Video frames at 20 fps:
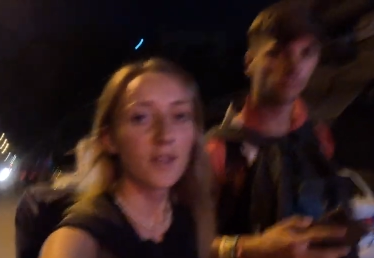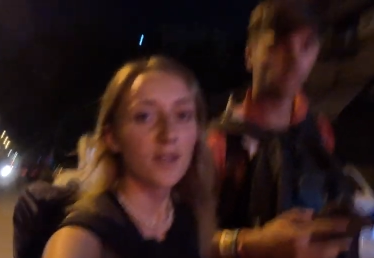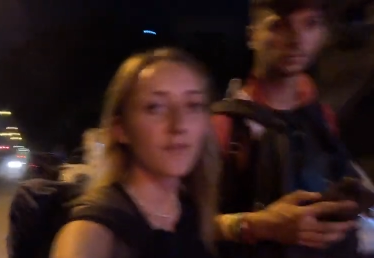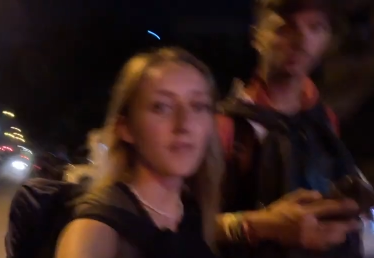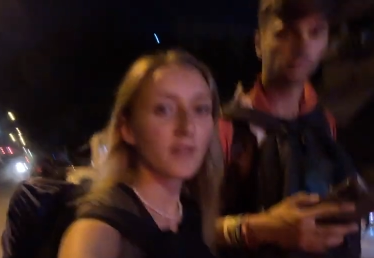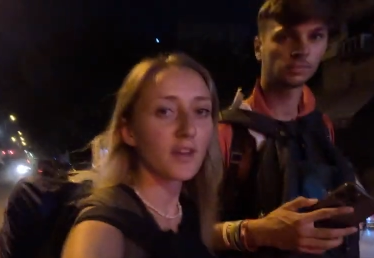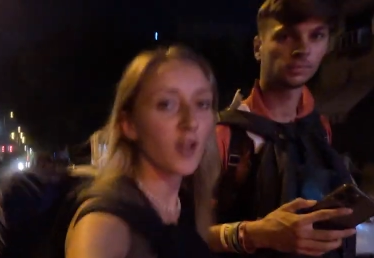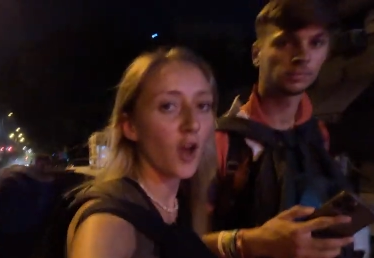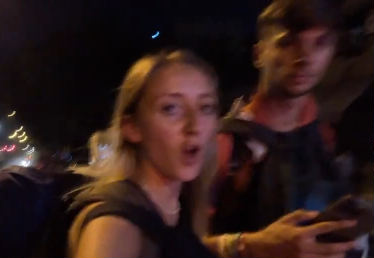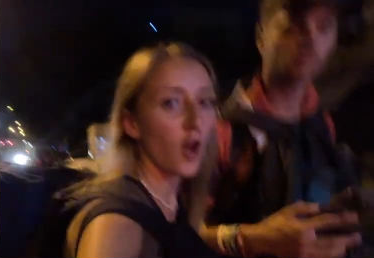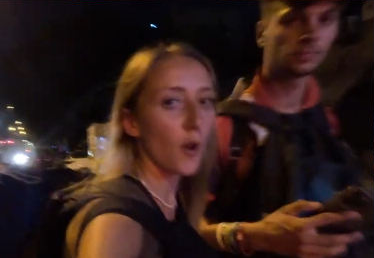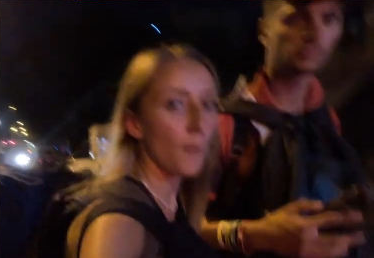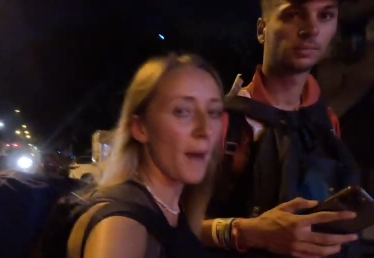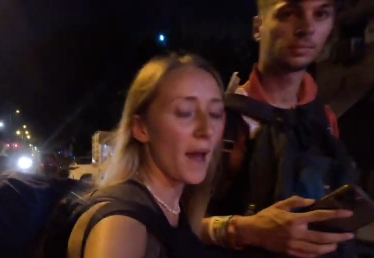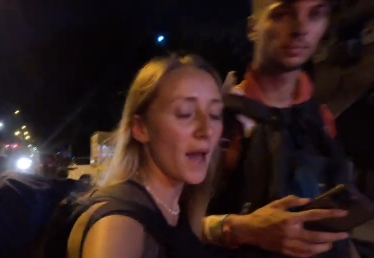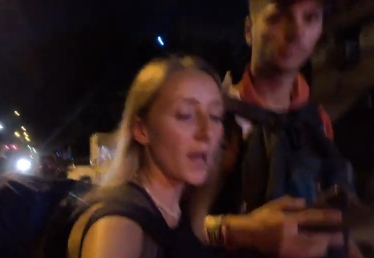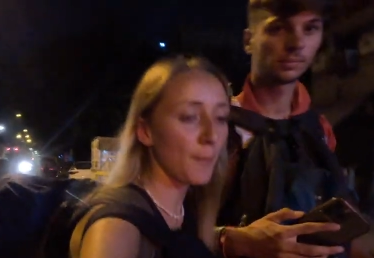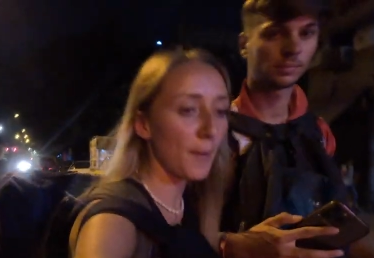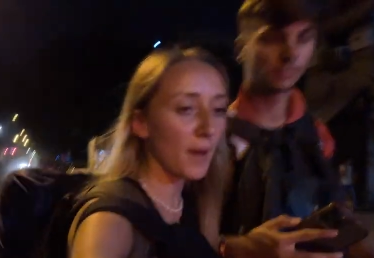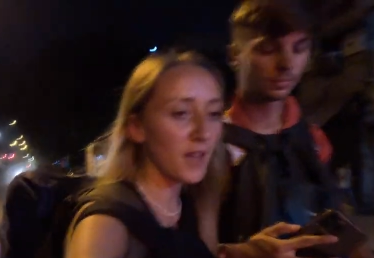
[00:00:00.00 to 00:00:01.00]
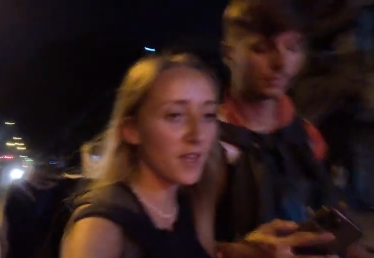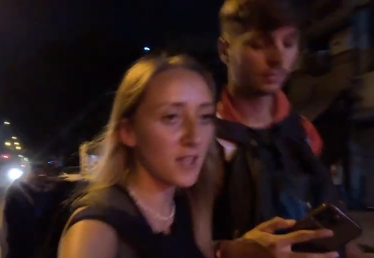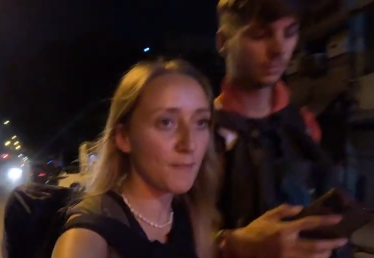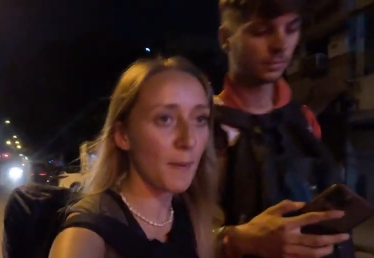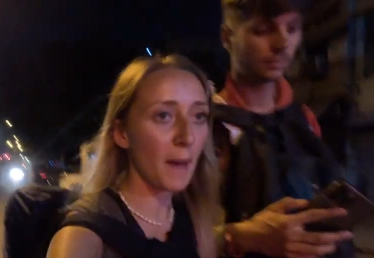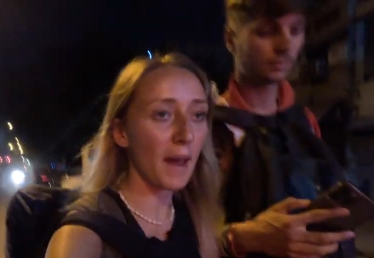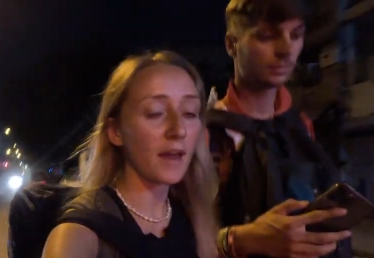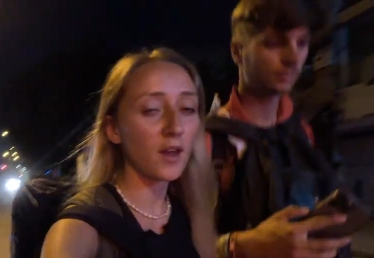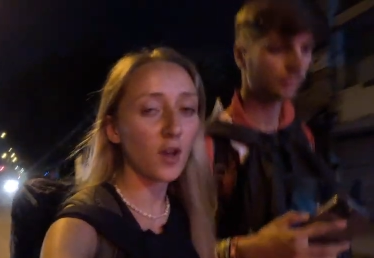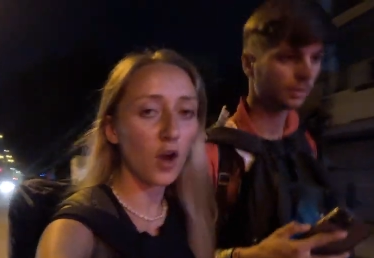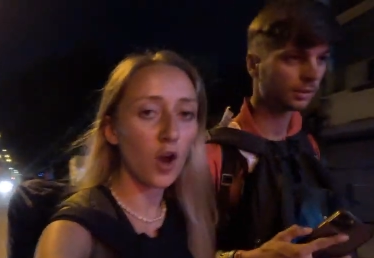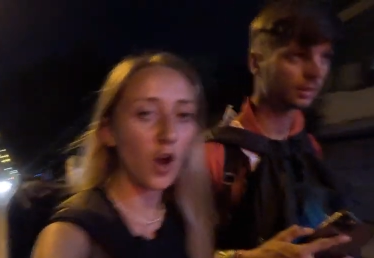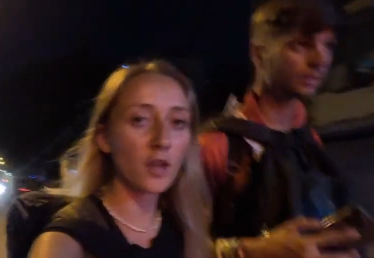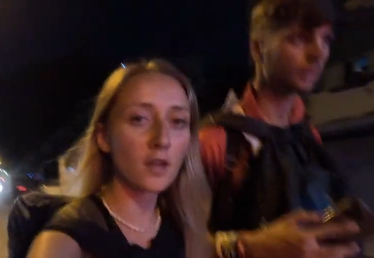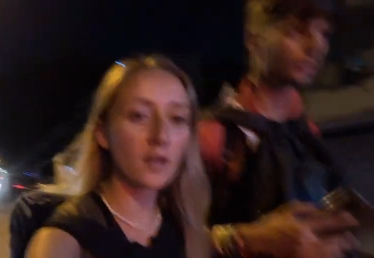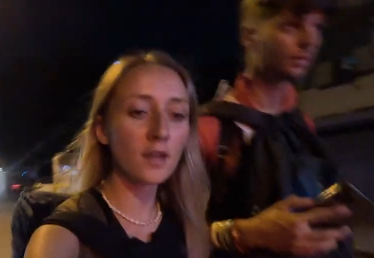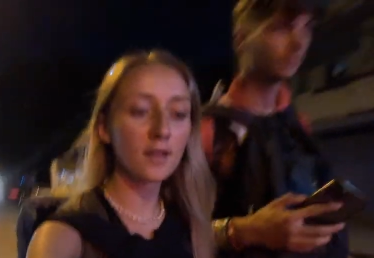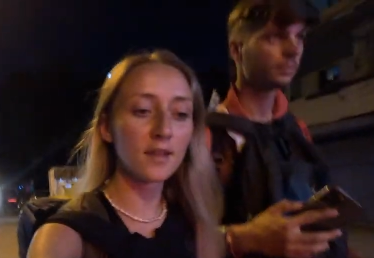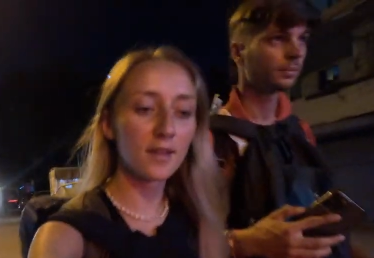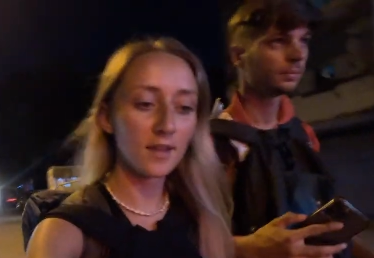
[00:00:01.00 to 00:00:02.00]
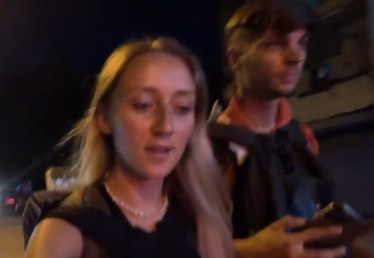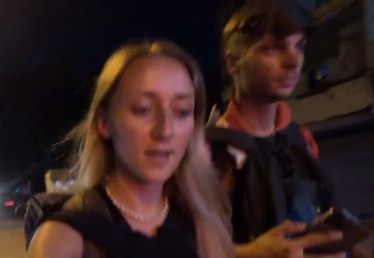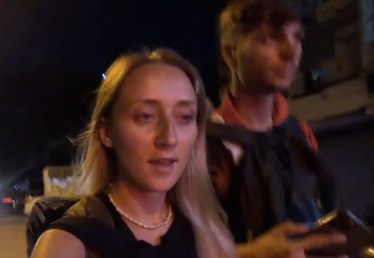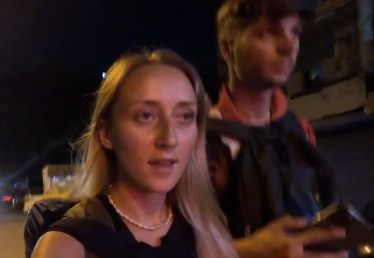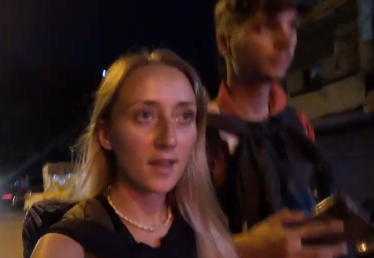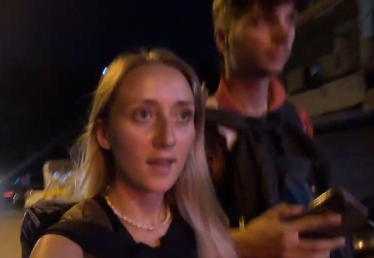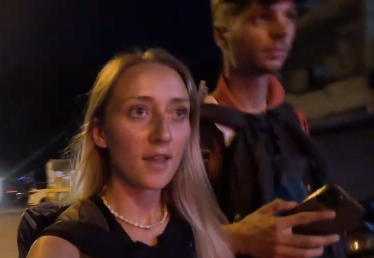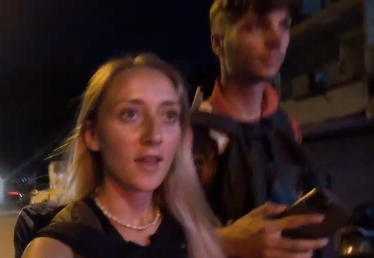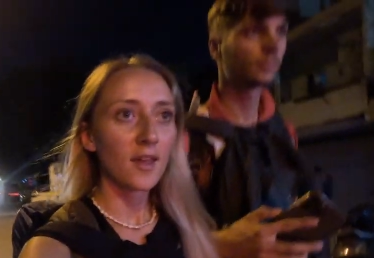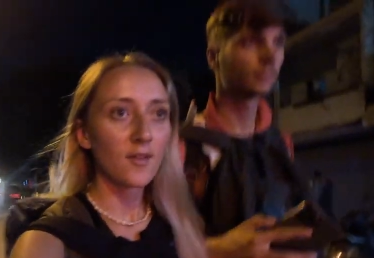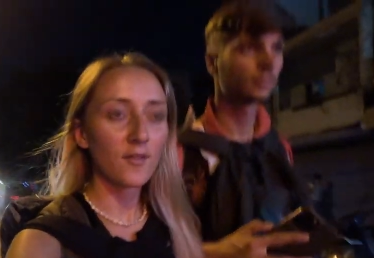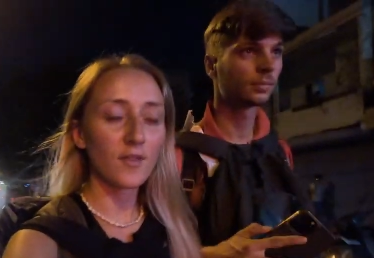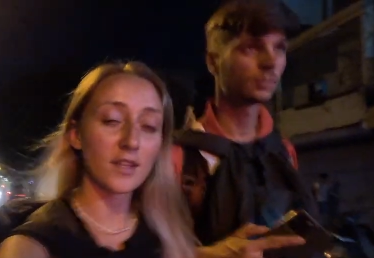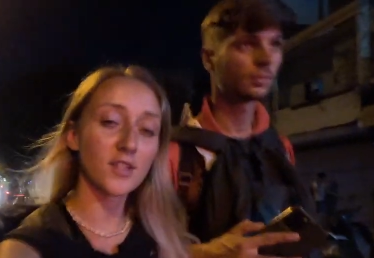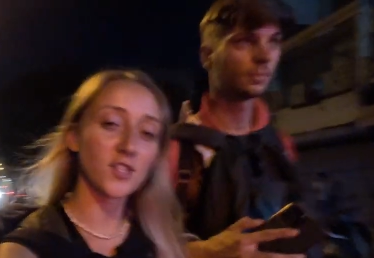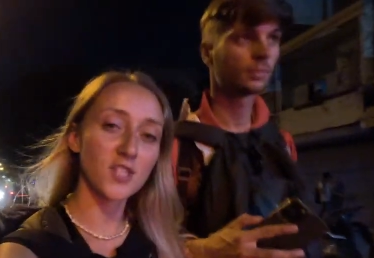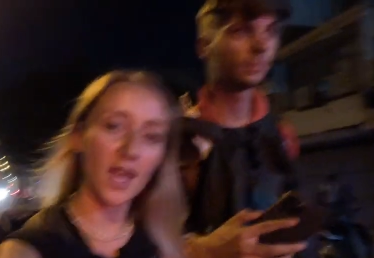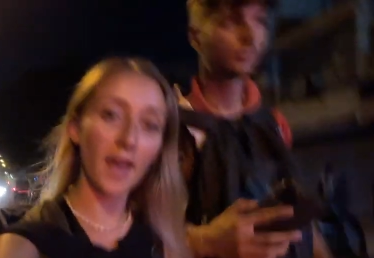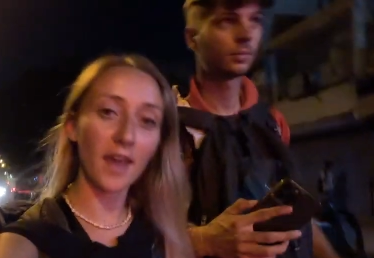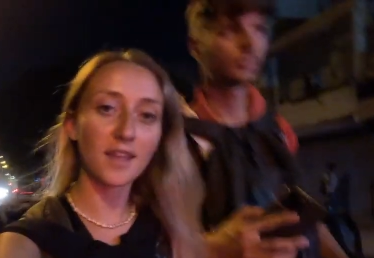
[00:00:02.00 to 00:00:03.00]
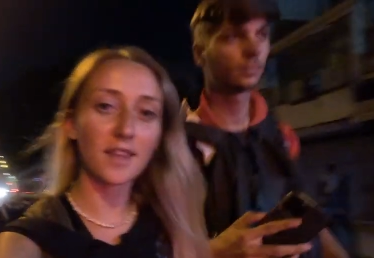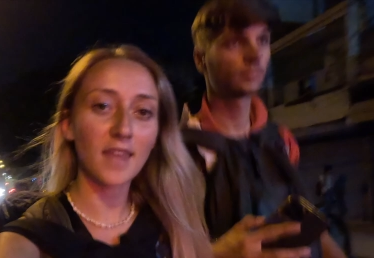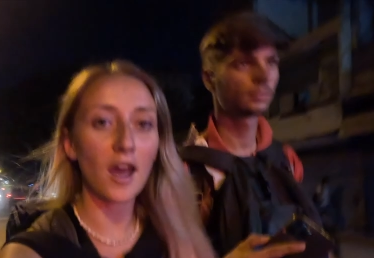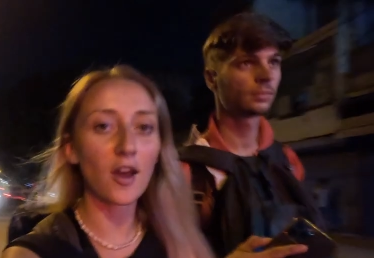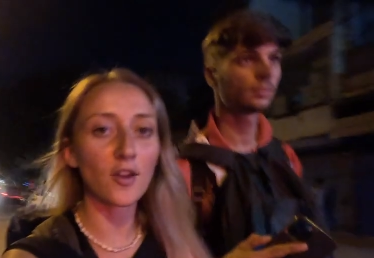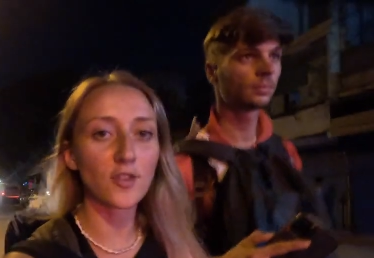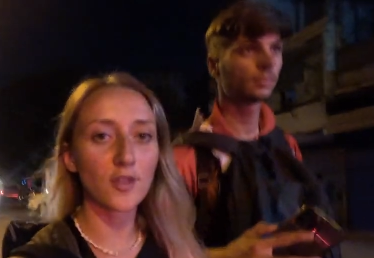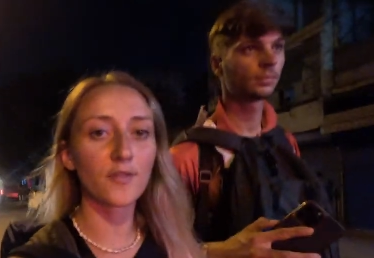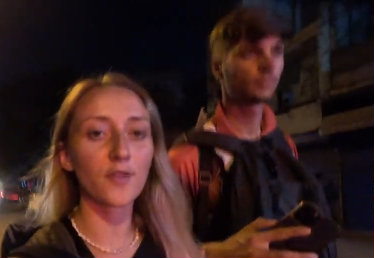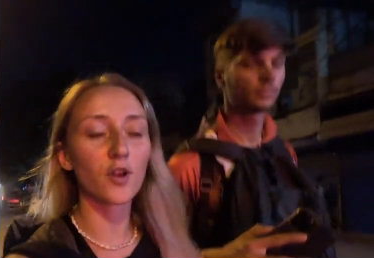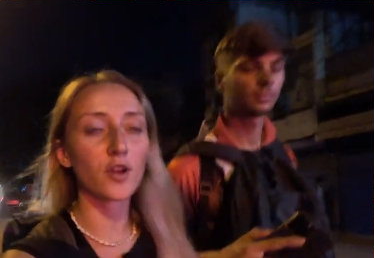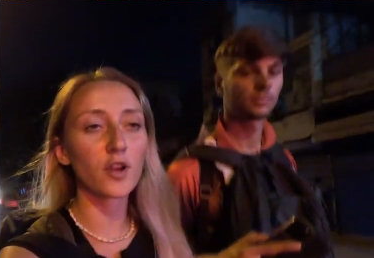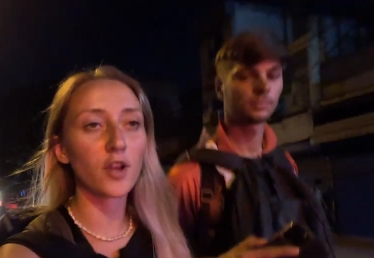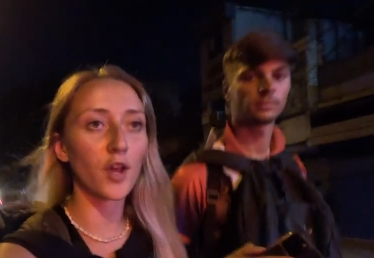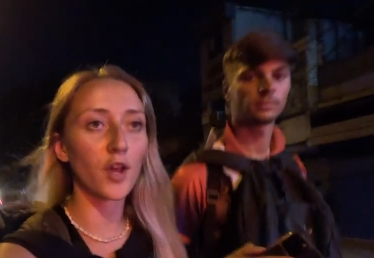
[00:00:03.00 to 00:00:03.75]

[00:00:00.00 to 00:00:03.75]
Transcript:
Speaker 1: we got our backpacks back on. We checked out of our